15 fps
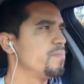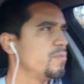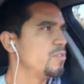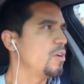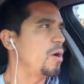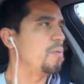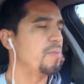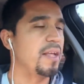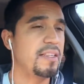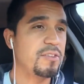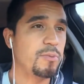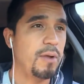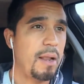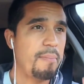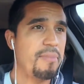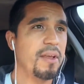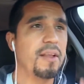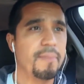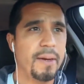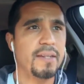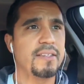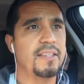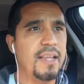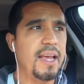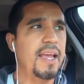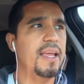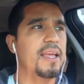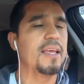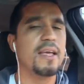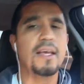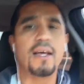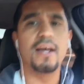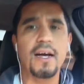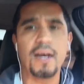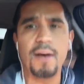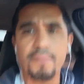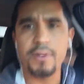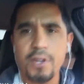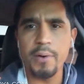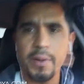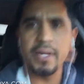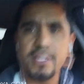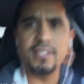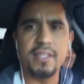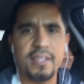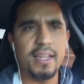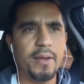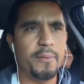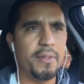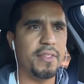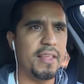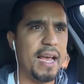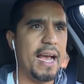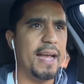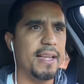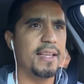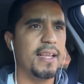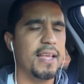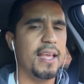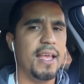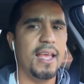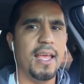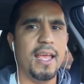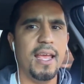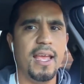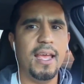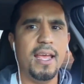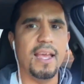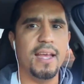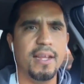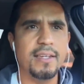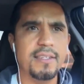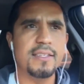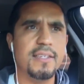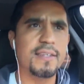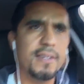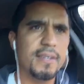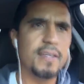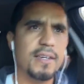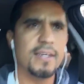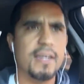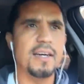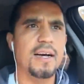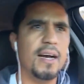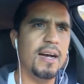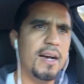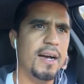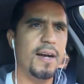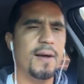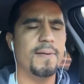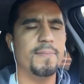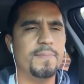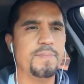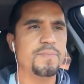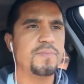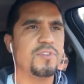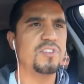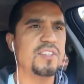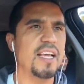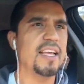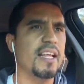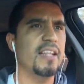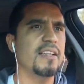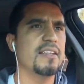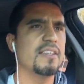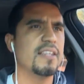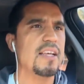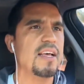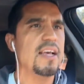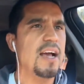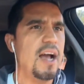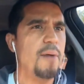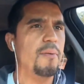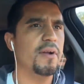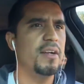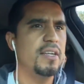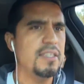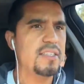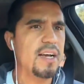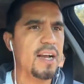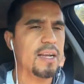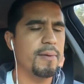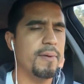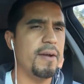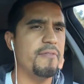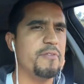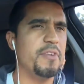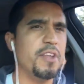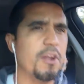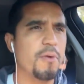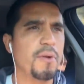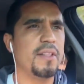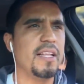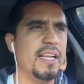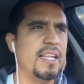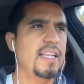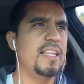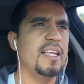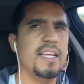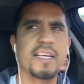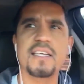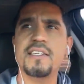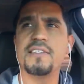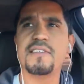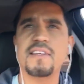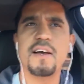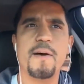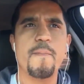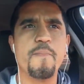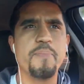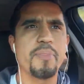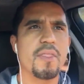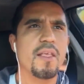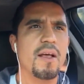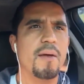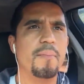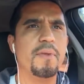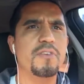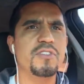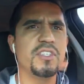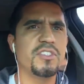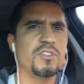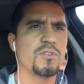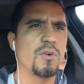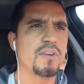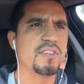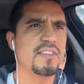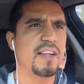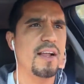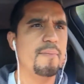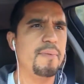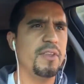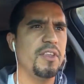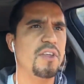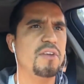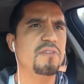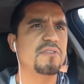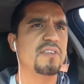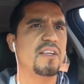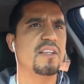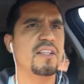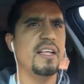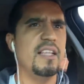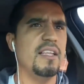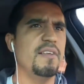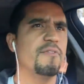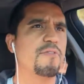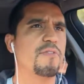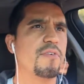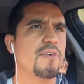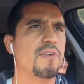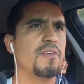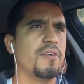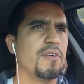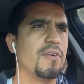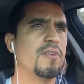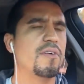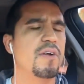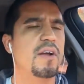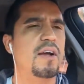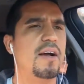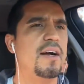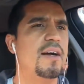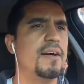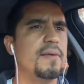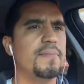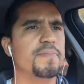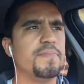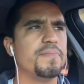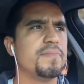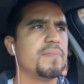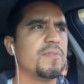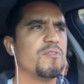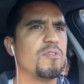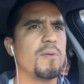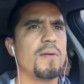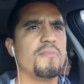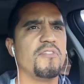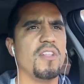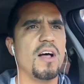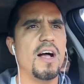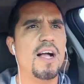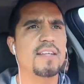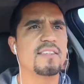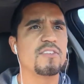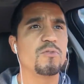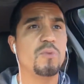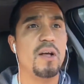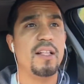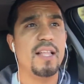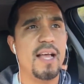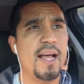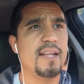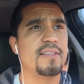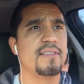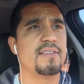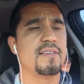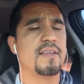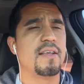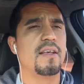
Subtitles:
So that's what I'm thinking about today, going into the day with that. And second, I wanted to talk about video related is a music source that I've been using lately for my vlogs as well as